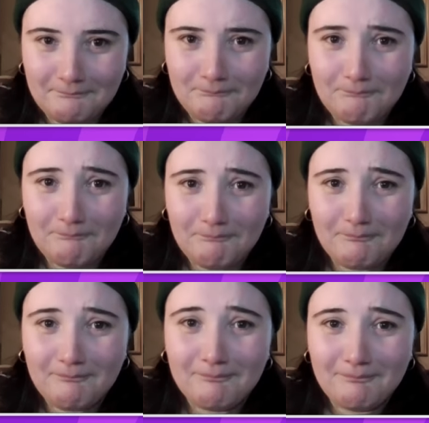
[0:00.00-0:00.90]

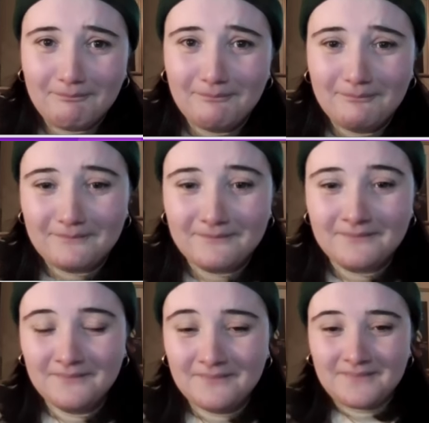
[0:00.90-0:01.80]

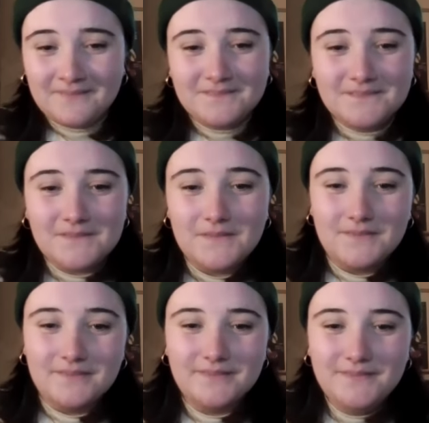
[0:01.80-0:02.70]

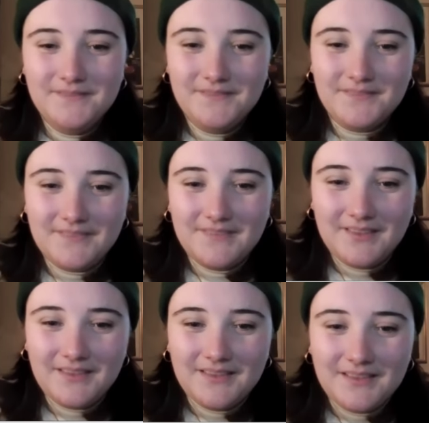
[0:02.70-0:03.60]

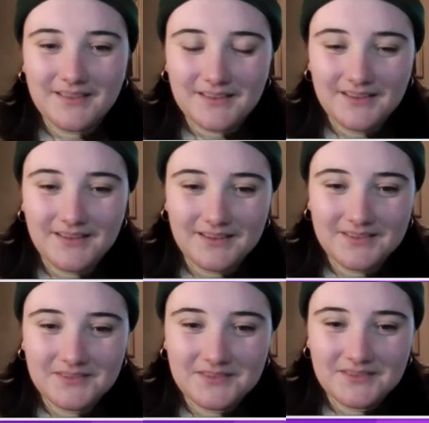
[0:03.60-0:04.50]

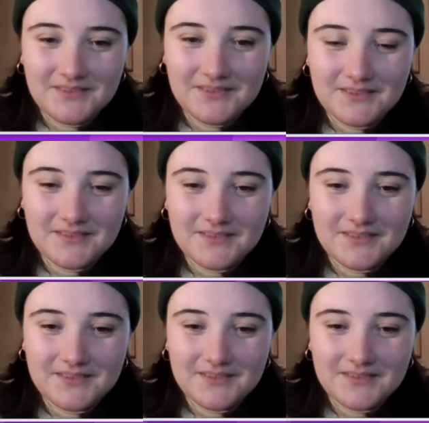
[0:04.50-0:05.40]

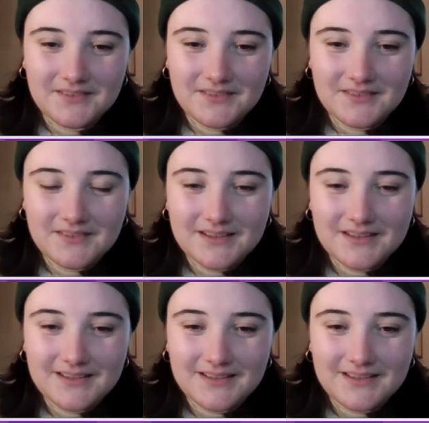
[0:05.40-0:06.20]
[no speech]